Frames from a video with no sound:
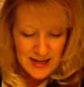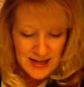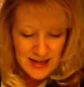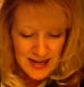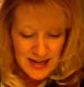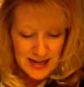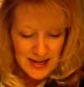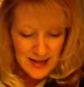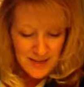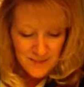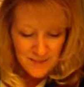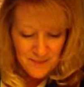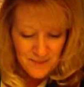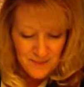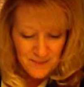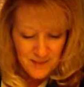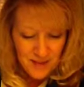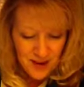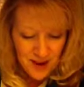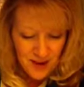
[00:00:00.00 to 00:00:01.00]

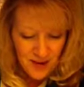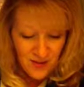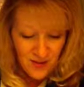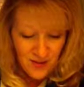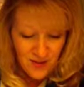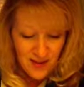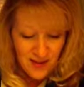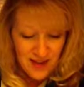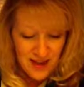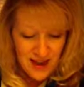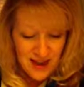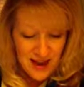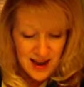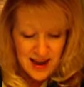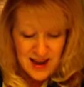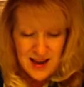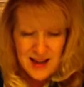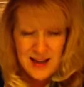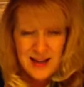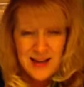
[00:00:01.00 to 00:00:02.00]
Um, other than
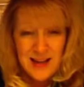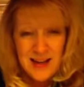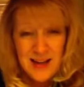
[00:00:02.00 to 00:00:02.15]
that,